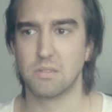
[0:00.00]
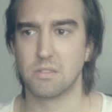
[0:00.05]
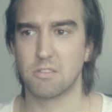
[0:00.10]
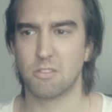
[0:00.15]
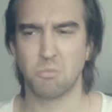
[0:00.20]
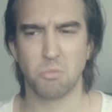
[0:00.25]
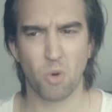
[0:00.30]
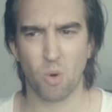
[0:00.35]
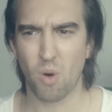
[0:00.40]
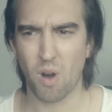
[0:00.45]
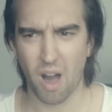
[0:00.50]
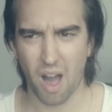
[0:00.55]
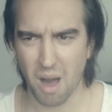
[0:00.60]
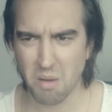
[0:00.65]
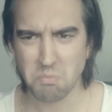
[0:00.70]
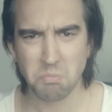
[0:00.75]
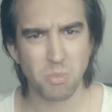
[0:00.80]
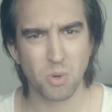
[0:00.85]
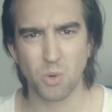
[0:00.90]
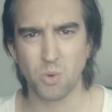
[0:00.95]
or more
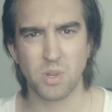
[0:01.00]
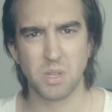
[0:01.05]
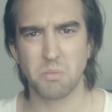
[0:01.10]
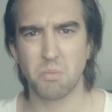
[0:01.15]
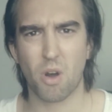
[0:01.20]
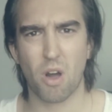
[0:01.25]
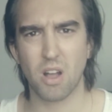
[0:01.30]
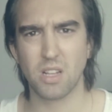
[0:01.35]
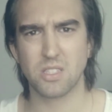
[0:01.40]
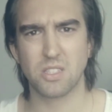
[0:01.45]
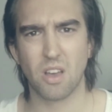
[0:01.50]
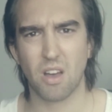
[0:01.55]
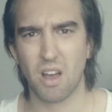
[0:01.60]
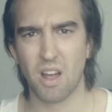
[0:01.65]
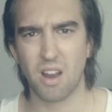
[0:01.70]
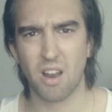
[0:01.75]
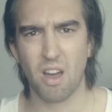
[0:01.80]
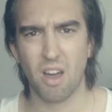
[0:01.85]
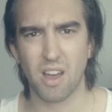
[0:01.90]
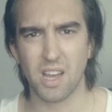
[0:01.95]
humbled in my
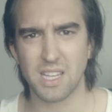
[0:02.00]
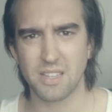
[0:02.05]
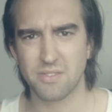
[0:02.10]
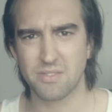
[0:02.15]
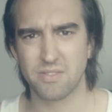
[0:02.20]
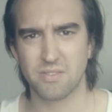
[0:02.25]
entire life.